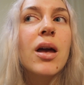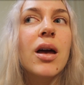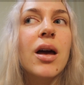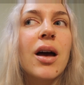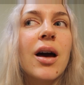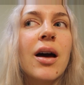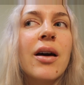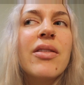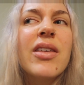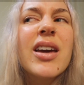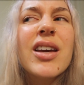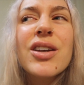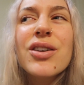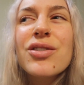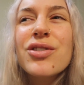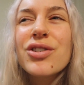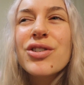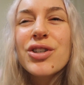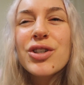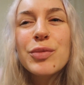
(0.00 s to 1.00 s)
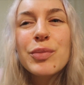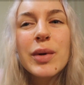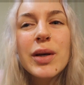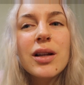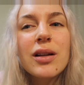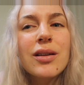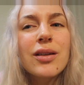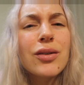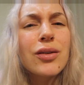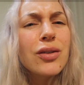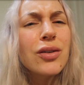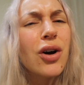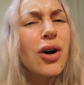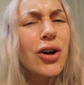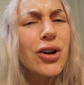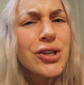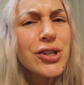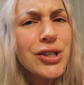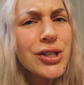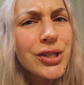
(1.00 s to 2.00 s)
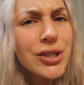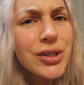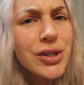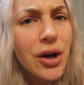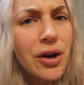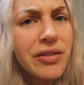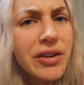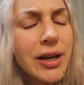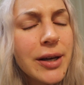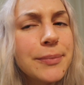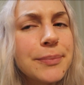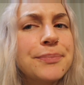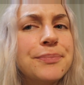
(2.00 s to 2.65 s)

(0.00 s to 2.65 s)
I think you should just be a little conscious of it.